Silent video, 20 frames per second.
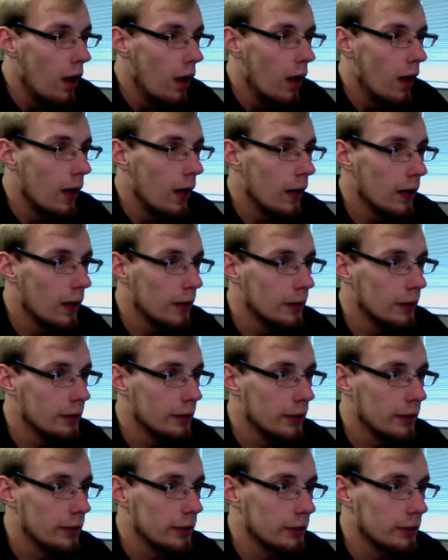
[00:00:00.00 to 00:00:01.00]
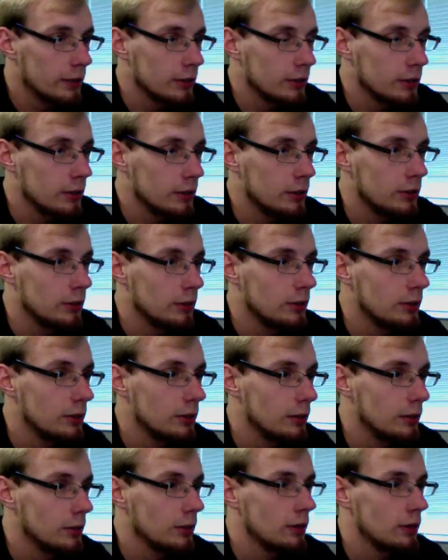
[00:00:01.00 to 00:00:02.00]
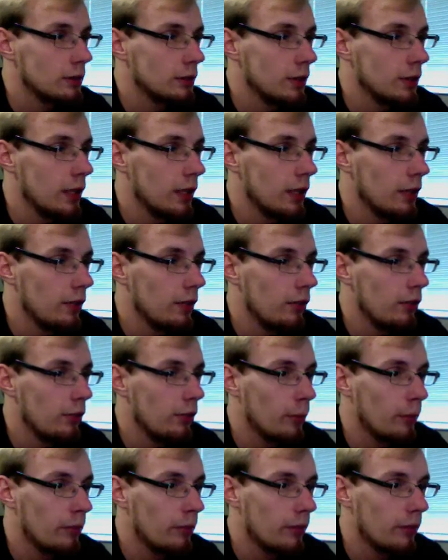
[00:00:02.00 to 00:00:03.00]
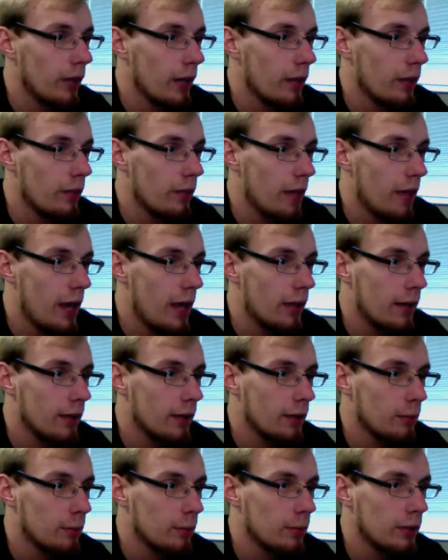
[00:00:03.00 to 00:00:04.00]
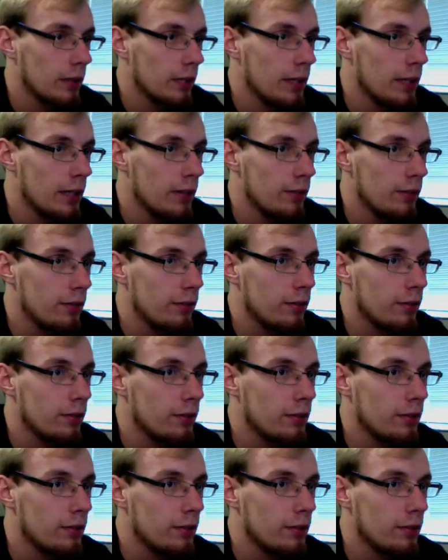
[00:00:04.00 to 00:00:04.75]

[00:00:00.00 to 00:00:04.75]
Alright. And so we've got that in place.